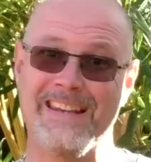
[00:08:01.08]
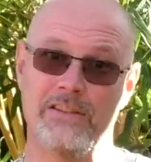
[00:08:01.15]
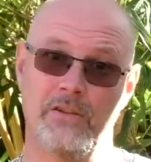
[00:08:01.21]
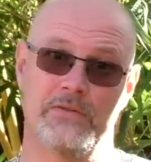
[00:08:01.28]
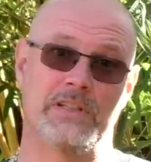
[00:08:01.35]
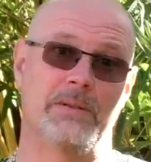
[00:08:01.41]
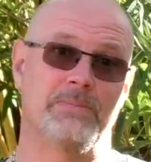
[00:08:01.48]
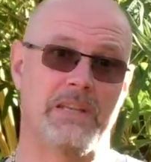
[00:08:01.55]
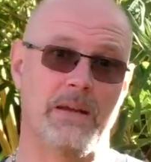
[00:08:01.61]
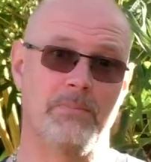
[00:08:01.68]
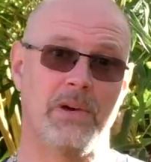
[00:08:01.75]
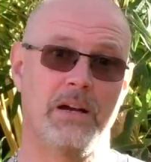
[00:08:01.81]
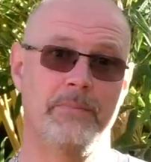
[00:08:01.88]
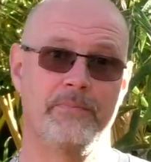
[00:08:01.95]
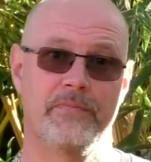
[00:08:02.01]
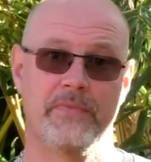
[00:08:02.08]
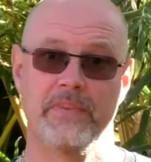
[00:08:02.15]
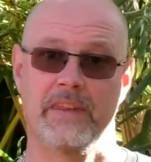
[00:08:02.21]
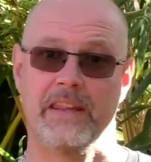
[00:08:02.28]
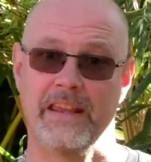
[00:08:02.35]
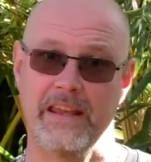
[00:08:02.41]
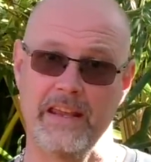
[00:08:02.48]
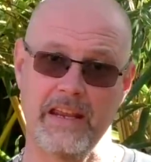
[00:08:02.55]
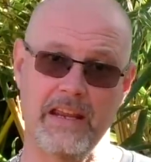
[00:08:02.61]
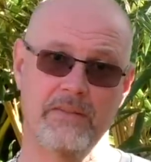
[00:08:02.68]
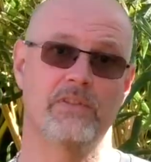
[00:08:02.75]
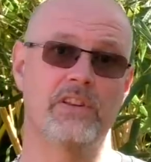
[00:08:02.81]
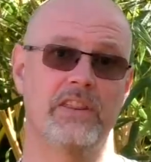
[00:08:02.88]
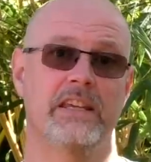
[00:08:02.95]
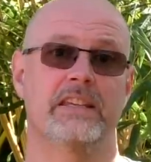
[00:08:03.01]
end of September,
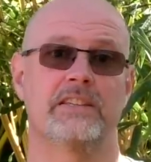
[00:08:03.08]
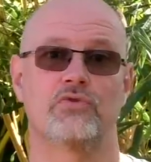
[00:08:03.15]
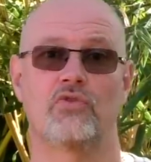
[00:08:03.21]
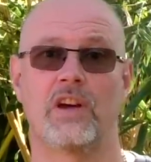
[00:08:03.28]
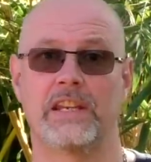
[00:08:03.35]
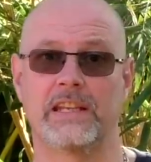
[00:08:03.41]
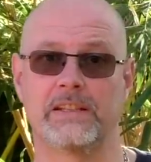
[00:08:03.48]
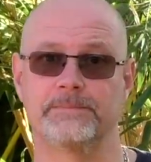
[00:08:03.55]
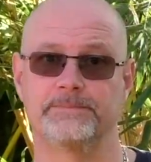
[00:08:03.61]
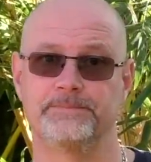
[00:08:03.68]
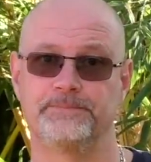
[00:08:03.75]
everything is running.